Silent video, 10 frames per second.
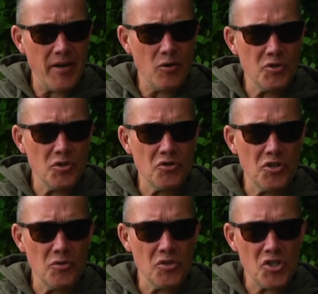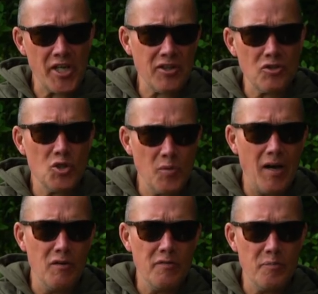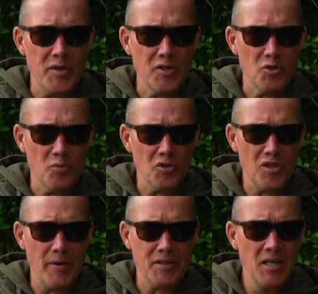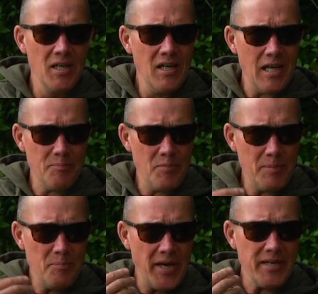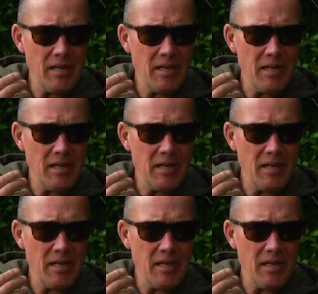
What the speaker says: I always used to use a 6 and 12 principle. So I'd